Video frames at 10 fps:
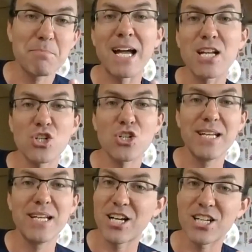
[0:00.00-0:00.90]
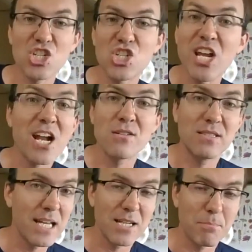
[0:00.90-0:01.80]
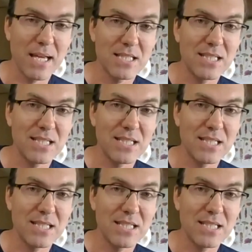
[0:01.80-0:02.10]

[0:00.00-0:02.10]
Badger is not a shared database.